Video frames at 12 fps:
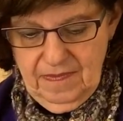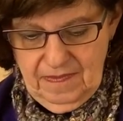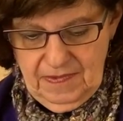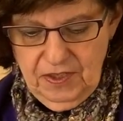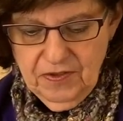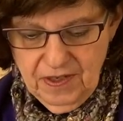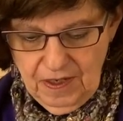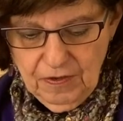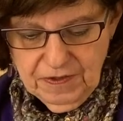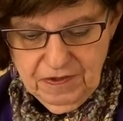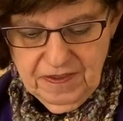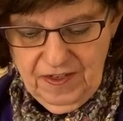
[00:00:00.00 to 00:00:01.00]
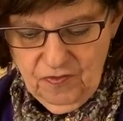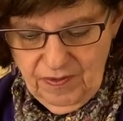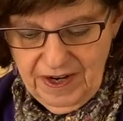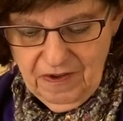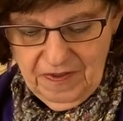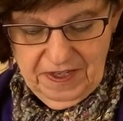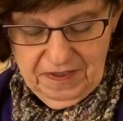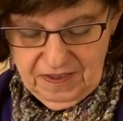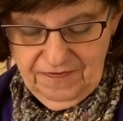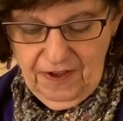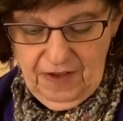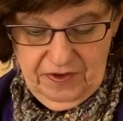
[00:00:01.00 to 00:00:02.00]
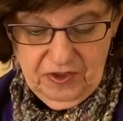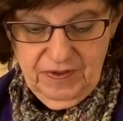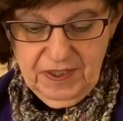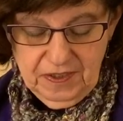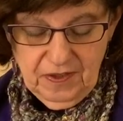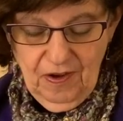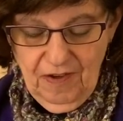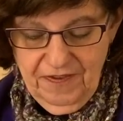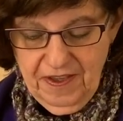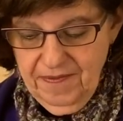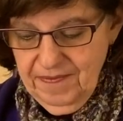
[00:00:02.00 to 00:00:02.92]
You can also say rarely his father drinks coffee.